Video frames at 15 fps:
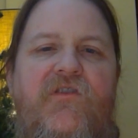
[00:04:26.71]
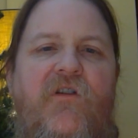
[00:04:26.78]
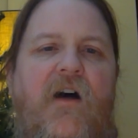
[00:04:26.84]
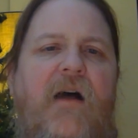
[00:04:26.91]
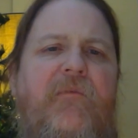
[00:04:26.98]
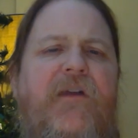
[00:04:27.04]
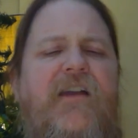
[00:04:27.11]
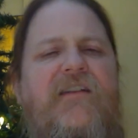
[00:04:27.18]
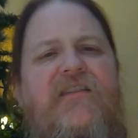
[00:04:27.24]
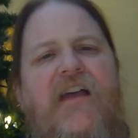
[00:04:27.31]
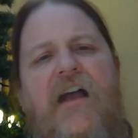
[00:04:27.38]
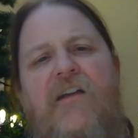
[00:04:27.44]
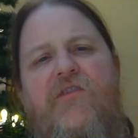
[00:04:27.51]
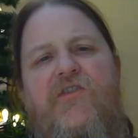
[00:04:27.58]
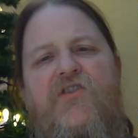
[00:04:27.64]
So I'm not
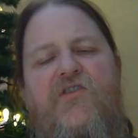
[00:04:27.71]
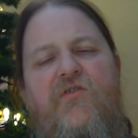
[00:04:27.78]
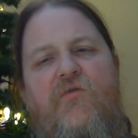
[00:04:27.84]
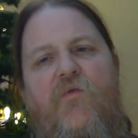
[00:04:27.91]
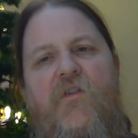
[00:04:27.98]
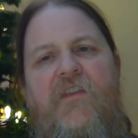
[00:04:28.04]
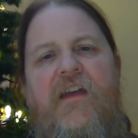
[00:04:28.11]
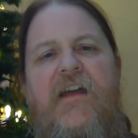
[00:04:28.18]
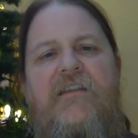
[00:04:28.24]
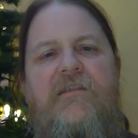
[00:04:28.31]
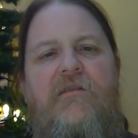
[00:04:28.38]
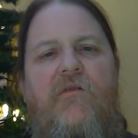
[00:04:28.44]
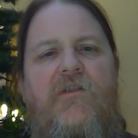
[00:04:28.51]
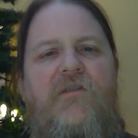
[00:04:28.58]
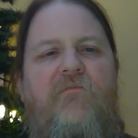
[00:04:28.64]
exactly sure when
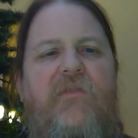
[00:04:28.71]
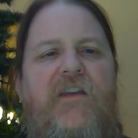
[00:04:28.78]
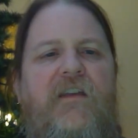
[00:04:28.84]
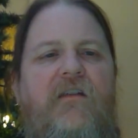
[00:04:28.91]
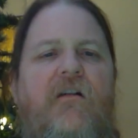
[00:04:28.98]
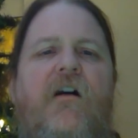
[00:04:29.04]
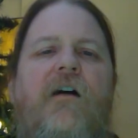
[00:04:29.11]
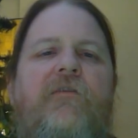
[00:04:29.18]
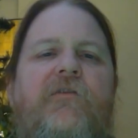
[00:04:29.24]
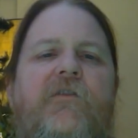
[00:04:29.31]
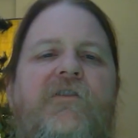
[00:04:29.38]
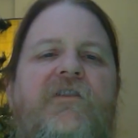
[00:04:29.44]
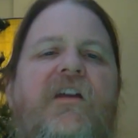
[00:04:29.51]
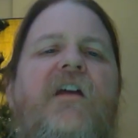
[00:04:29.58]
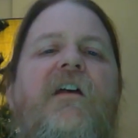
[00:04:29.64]
that's going to be
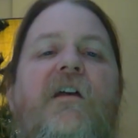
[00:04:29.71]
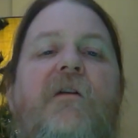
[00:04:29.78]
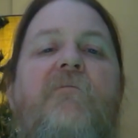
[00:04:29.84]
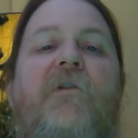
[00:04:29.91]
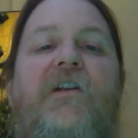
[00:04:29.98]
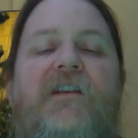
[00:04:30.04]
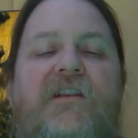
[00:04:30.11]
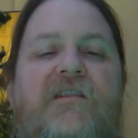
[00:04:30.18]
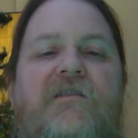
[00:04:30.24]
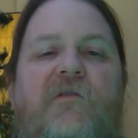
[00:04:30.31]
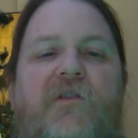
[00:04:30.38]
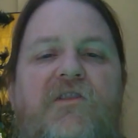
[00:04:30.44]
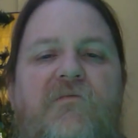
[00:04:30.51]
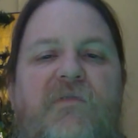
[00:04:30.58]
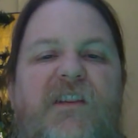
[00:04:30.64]
offered, but it is
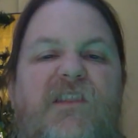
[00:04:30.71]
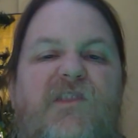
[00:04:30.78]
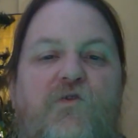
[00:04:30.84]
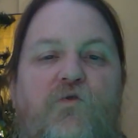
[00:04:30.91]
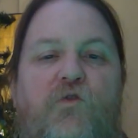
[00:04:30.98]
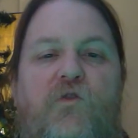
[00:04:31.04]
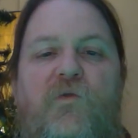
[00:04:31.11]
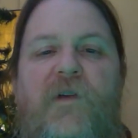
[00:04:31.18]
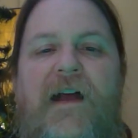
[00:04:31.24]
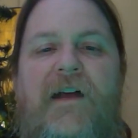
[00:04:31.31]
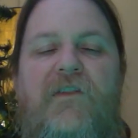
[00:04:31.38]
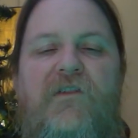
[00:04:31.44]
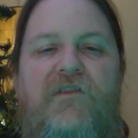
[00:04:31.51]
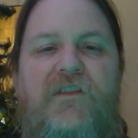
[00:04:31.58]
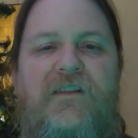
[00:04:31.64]
going to be sooner
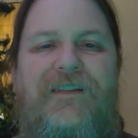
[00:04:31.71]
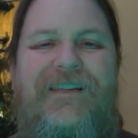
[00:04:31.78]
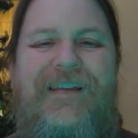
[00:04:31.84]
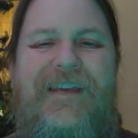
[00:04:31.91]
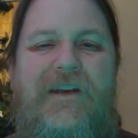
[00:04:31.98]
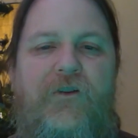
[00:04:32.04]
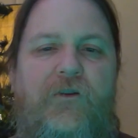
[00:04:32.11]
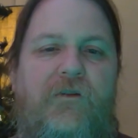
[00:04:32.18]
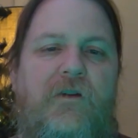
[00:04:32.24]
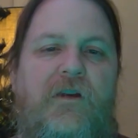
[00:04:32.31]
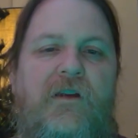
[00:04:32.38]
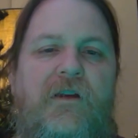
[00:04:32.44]
rather than later.